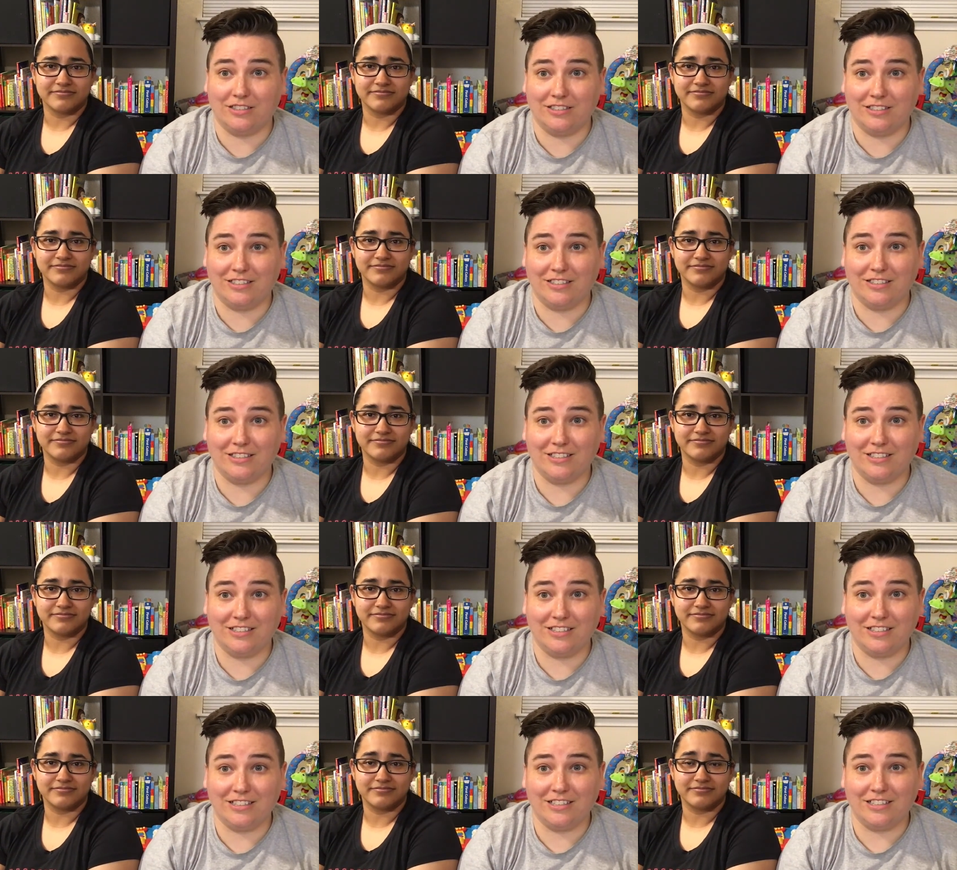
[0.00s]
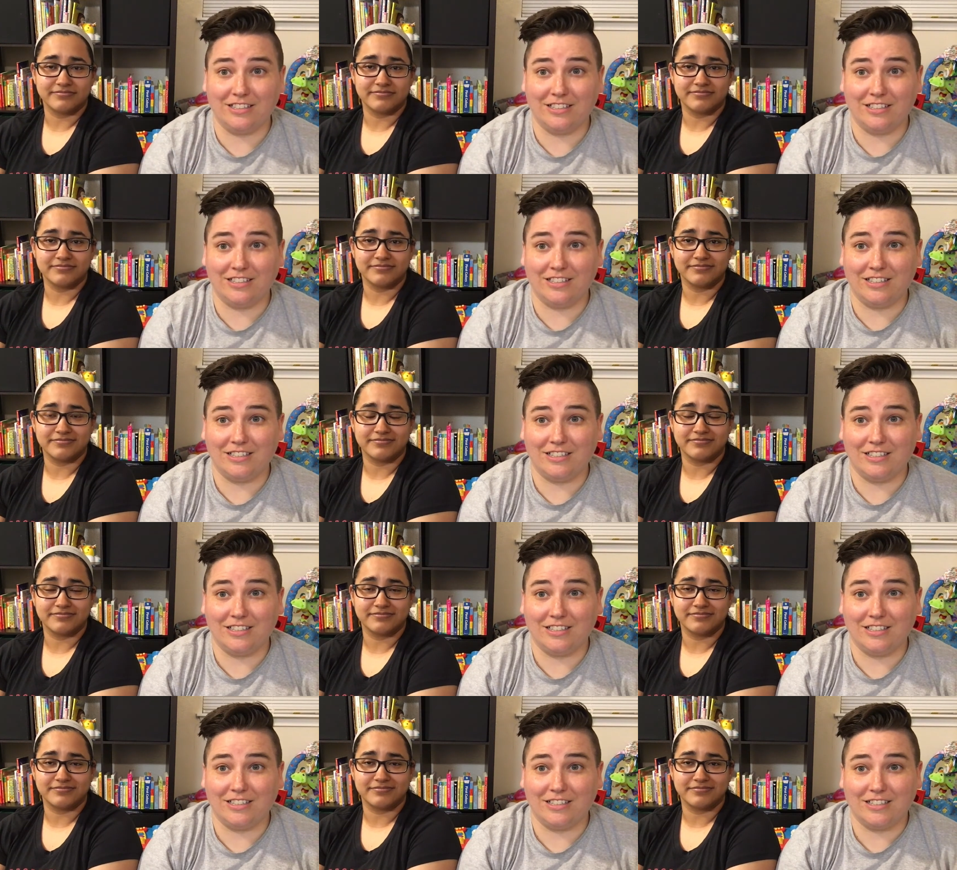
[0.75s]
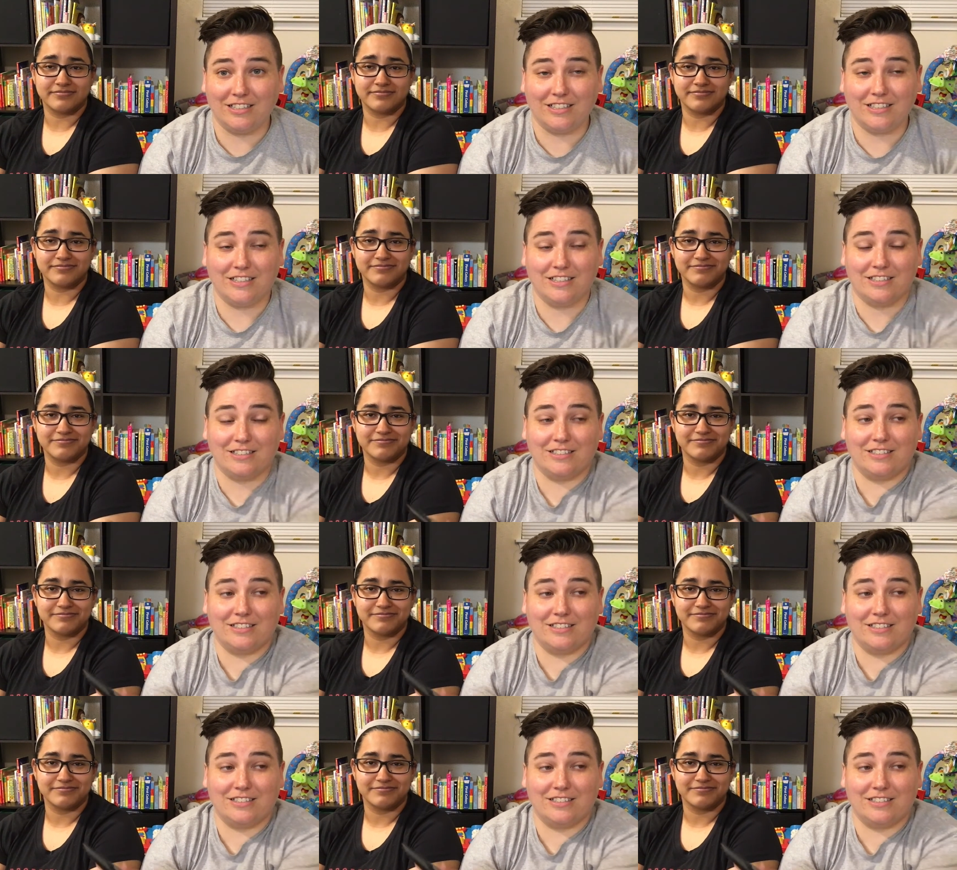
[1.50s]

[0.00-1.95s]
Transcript: Nothing is said.